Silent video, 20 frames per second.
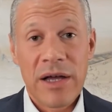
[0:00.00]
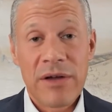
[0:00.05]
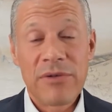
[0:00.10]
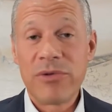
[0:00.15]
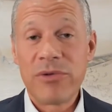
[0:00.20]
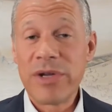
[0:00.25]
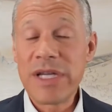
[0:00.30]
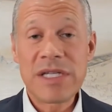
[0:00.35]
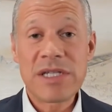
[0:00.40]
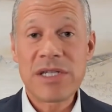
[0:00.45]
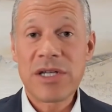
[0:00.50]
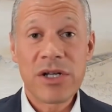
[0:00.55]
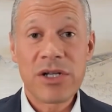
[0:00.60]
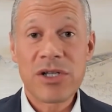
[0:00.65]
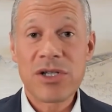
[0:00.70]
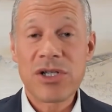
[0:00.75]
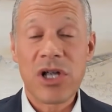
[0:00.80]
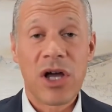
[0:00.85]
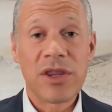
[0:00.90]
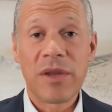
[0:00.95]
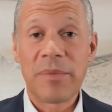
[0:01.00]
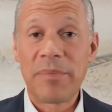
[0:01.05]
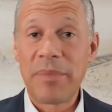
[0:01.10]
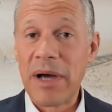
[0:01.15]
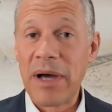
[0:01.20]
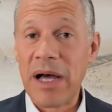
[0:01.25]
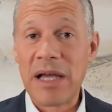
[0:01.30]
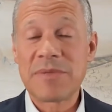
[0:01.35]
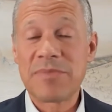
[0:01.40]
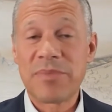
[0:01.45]
research on the
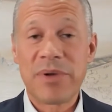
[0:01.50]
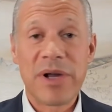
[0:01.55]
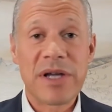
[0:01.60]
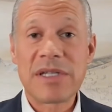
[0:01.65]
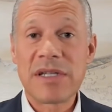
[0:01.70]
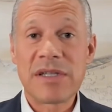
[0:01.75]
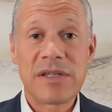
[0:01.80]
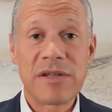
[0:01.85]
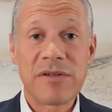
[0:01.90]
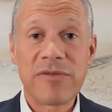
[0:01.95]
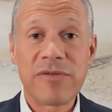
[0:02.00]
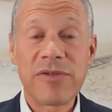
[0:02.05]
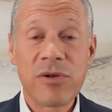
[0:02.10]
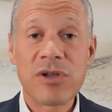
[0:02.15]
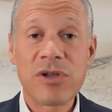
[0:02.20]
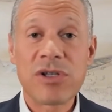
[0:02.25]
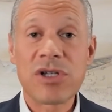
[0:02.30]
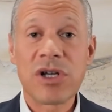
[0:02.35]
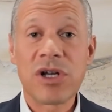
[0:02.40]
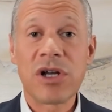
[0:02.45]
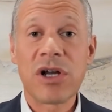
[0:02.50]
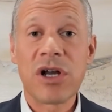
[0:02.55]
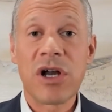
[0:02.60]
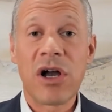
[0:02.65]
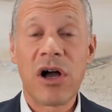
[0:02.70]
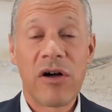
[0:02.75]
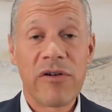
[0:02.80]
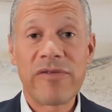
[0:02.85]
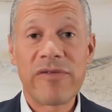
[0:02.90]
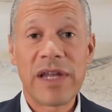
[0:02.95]
past, present, and future
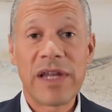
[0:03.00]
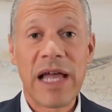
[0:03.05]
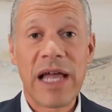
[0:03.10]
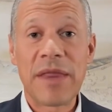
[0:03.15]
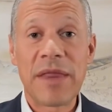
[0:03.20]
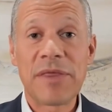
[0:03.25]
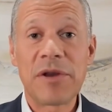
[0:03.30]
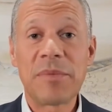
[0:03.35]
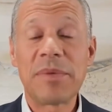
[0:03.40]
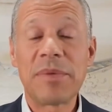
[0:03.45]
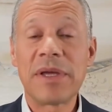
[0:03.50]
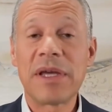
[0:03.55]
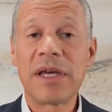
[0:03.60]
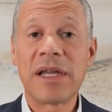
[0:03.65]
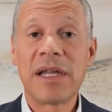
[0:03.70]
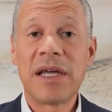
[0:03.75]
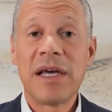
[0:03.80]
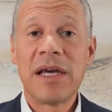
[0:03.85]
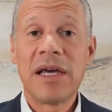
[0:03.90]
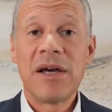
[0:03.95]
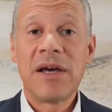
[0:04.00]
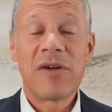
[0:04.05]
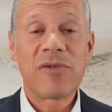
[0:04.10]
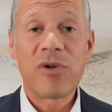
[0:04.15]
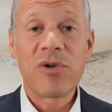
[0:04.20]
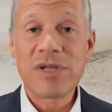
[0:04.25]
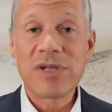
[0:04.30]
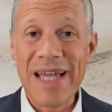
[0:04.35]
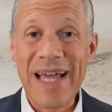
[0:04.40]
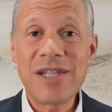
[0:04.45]
of philanthropy, and of
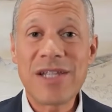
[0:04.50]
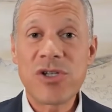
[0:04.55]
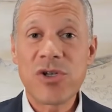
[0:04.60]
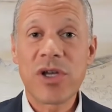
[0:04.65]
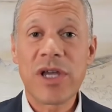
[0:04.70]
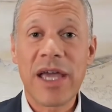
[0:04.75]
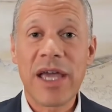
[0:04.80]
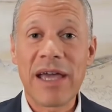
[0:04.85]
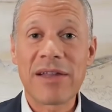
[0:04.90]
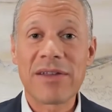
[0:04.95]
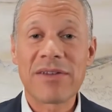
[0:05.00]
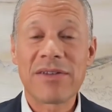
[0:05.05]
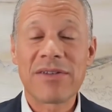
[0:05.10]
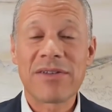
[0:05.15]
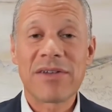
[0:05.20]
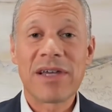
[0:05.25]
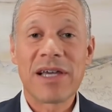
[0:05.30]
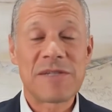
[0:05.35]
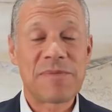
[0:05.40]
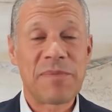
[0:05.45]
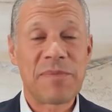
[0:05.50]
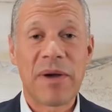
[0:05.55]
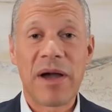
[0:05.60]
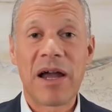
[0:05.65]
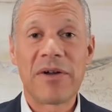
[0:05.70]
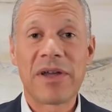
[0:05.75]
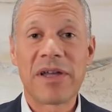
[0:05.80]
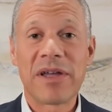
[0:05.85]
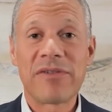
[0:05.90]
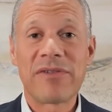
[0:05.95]
course, educate
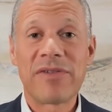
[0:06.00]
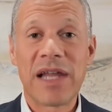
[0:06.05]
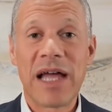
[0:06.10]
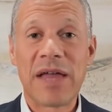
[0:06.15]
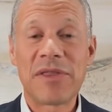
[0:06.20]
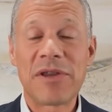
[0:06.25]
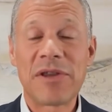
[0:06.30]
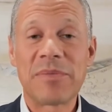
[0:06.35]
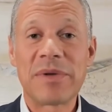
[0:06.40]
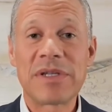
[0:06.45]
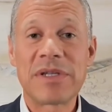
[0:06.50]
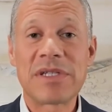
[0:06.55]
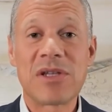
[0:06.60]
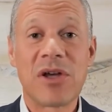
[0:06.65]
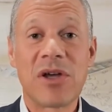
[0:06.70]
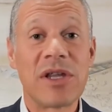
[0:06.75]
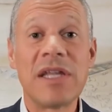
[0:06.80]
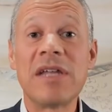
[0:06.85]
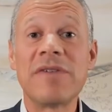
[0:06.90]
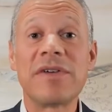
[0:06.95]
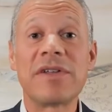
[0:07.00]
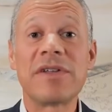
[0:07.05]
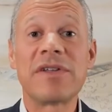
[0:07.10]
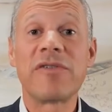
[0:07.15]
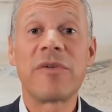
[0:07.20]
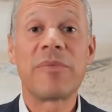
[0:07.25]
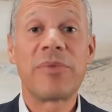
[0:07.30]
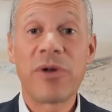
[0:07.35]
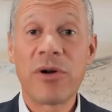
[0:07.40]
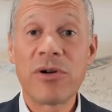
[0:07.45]
aspiring philanthropists on
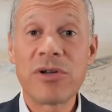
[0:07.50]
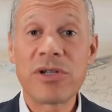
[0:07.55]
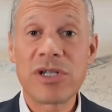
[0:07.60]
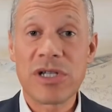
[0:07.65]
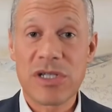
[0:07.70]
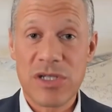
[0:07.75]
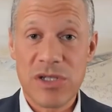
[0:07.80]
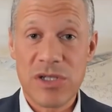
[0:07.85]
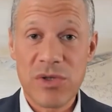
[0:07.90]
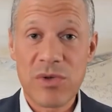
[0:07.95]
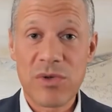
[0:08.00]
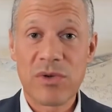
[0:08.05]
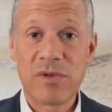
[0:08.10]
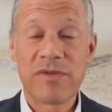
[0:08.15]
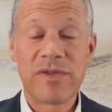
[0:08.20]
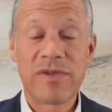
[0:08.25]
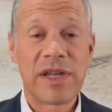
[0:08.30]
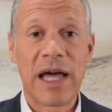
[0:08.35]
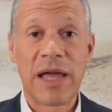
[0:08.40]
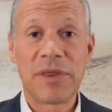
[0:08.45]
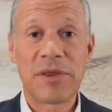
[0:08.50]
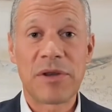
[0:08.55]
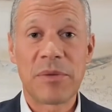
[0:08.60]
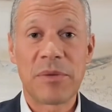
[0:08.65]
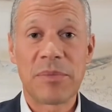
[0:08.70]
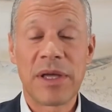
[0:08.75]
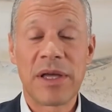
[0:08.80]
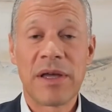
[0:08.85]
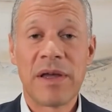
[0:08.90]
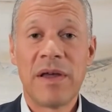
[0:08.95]
innovative approaches to
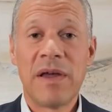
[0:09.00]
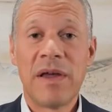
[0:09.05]
philanthropy.